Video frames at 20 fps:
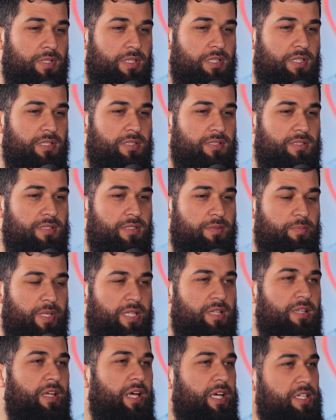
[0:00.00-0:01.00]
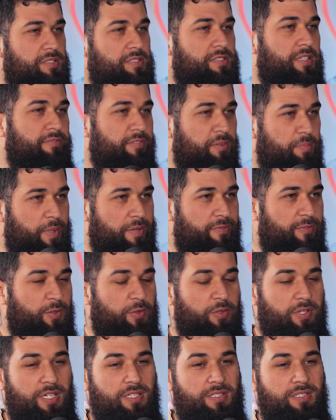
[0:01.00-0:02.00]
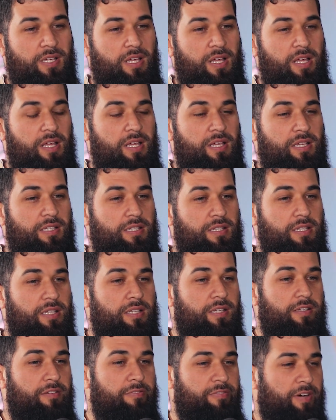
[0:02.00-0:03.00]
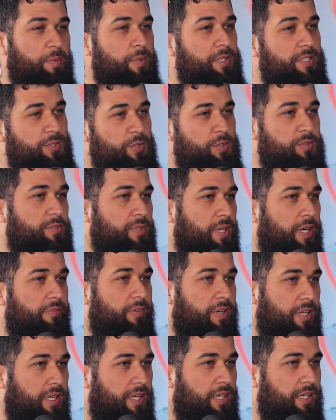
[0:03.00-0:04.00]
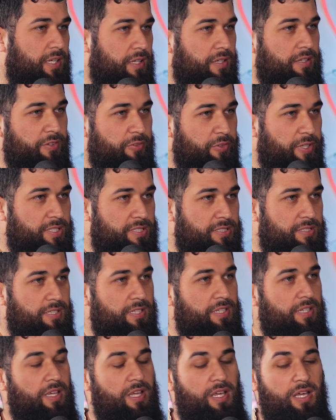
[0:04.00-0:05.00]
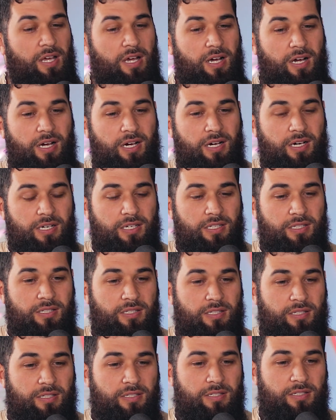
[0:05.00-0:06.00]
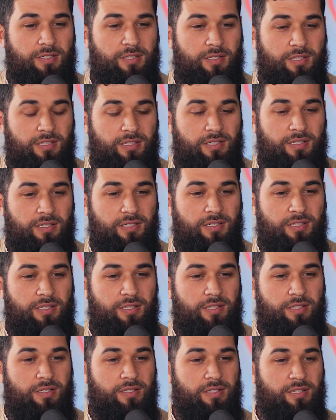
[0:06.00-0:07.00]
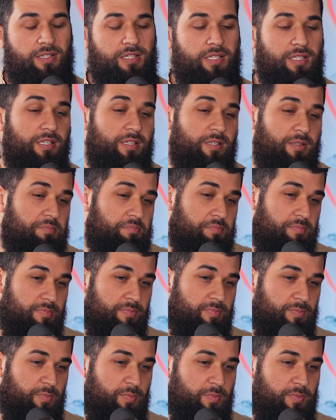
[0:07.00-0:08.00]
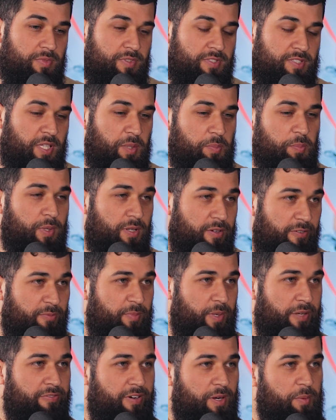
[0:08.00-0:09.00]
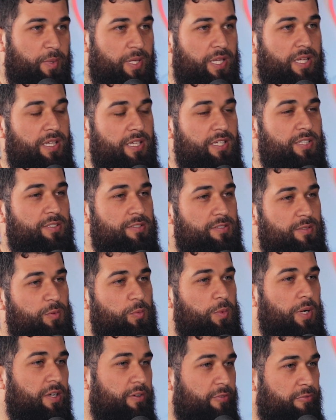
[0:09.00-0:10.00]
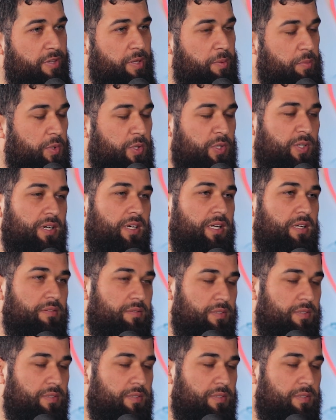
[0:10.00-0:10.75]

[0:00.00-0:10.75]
in the Middle Ages and even before that, the families used to have a crest, and the symbol of my family is one of them, or